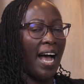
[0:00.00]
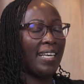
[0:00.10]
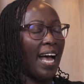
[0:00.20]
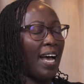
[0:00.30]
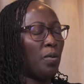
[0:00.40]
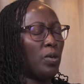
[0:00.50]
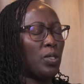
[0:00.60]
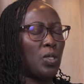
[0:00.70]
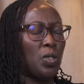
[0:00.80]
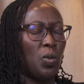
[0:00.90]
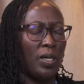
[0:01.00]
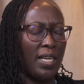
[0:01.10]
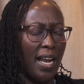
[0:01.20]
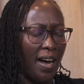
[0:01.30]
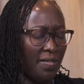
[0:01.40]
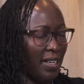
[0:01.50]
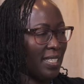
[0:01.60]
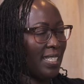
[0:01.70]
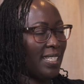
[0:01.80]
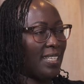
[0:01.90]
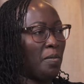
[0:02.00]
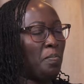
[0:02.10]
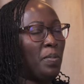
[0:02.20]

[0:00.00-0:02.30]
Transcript: I, I was so nervous, mm.